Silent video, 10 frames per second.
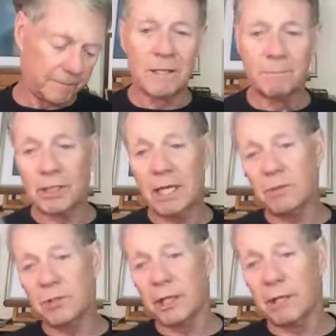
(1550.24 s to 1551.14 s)
But that
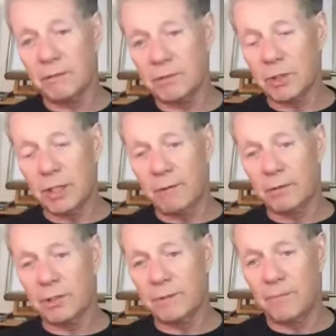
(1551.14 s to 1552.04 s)
was it. So that
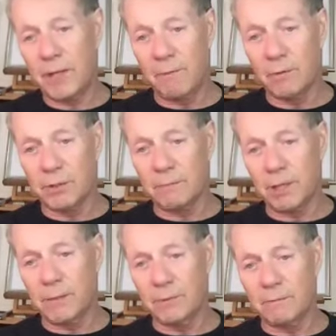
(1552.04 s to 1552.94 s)
was the
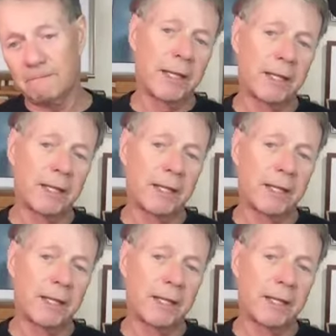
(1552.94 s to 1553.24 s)
paper.